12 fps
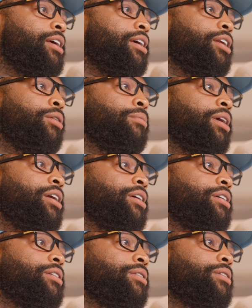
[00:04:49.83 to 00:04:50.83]
it don't
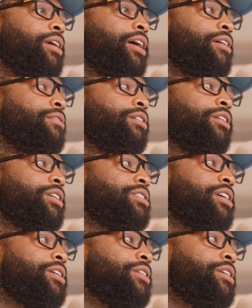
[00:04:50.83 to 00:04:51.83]
matter. However long it
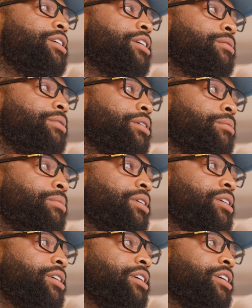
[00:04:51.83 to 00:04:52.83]
take you to get here, we're going to be
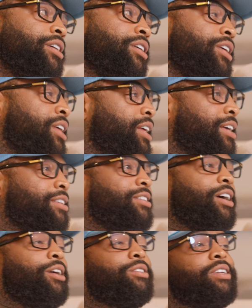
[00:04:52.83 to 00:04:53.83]
here.
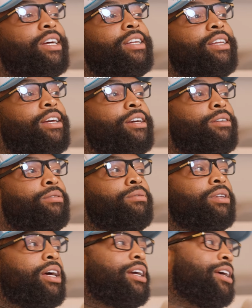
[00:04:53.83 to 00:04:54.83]
So I was like, damn,
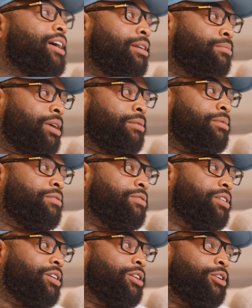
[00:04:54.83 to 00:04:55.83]
that kind of made me
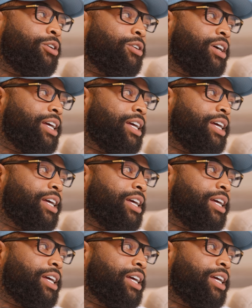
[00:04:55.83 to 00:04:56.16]
feel a little